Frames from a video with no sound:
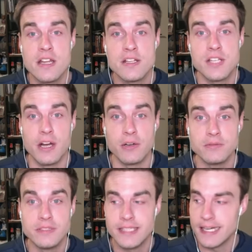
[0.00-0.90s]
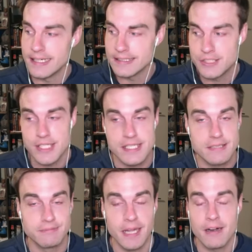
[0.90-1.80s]
So Doug
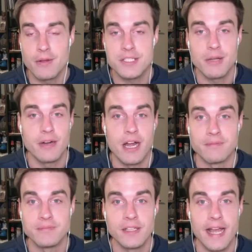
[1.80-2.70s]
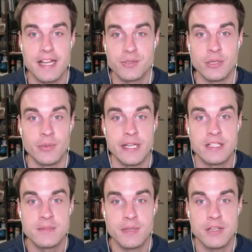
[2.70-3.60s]
just I don't know what's going on the last three
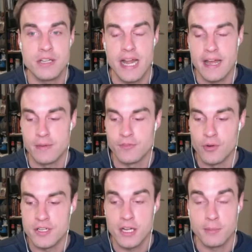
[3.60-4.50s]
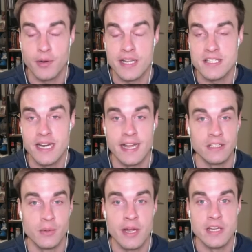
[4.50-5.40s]
weeks, but you can have him for it. Doug Branson
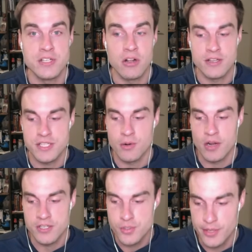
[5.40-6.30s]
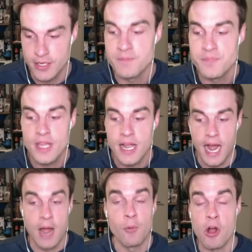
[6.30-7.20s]
LOH also on Twitter.
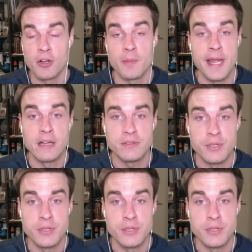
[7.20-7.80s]
I'm Walker Mehl.